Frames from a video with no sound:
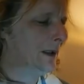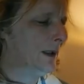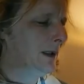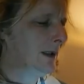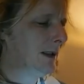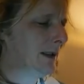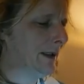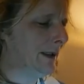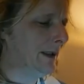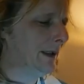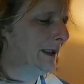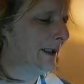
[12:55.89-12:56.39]

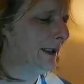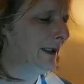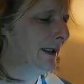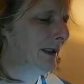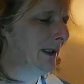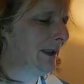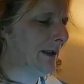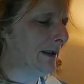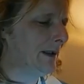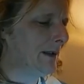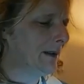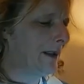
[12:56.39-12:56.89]

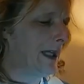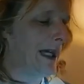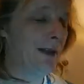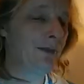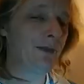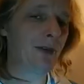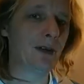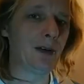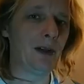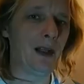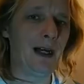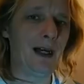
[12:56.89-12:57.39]
Live at
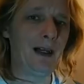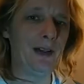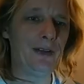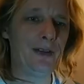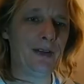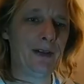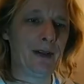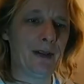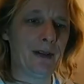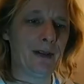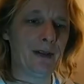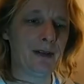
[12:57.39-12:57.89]
Last,
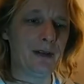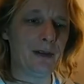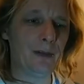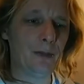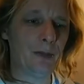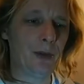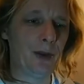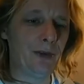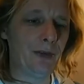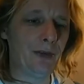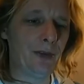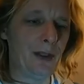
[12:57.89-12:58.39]

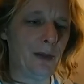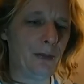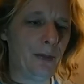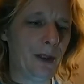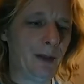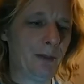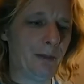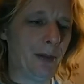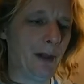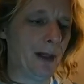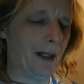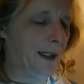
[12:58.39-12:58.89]
which they went
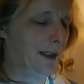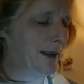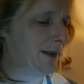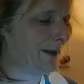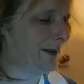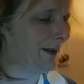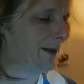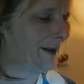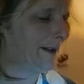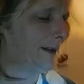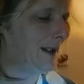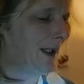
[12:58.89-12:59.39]
back to the
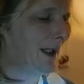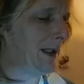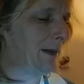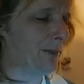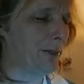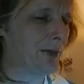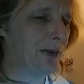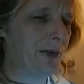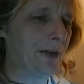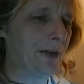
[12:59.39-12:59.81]
tapes